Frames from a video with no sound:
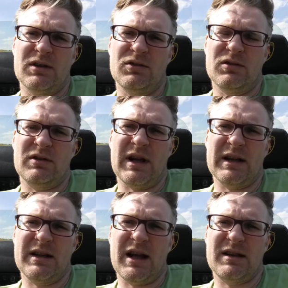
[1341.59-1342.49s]
just
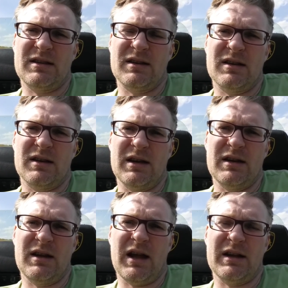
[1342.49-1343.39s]
like that
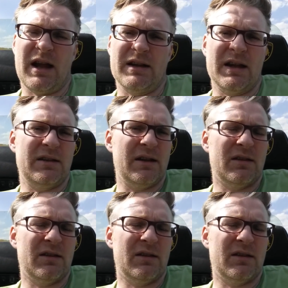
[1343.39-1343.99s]
and getting